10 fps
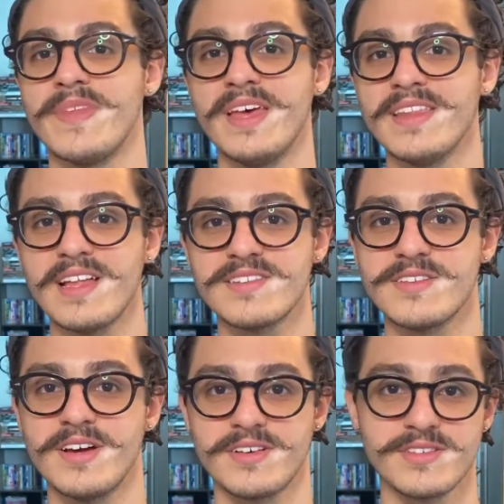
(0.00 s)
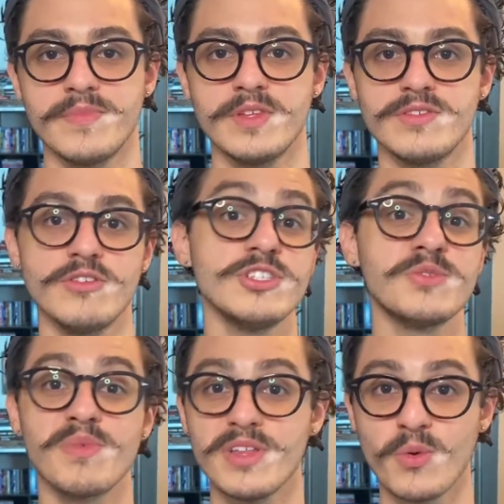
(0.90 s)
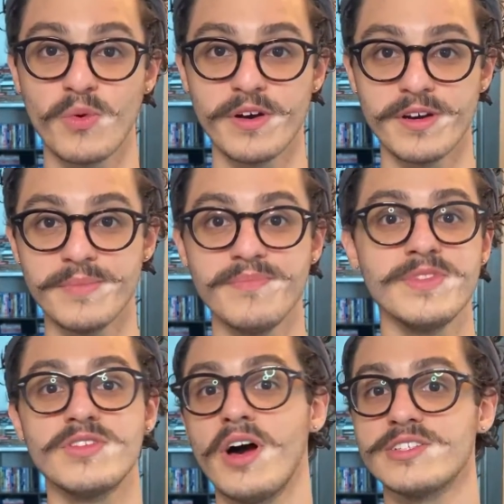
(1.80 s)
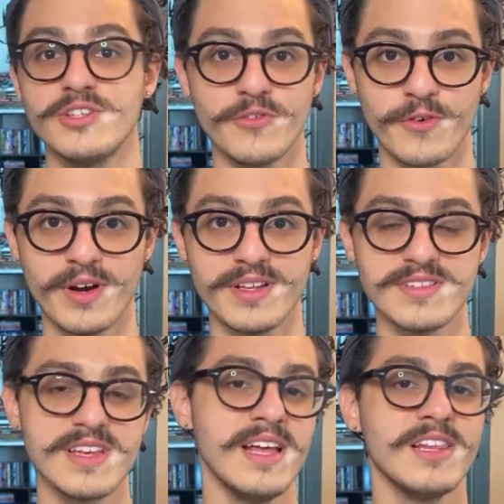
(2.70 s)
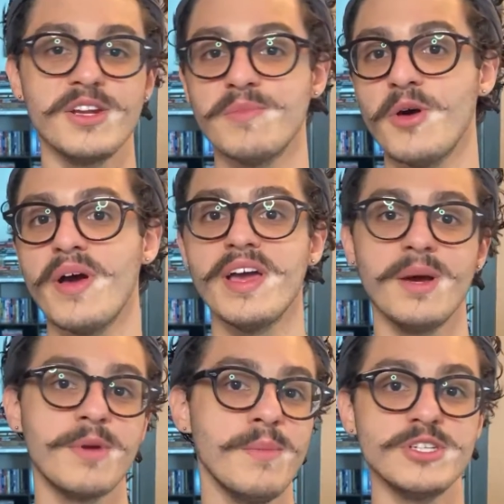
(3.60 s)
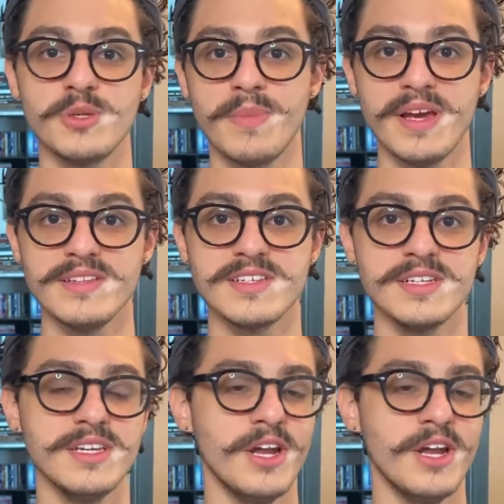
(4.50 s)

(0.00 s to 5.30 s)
And that sucks. So just spread the word, talk to your friends, let them know, hey, I'm commission painting,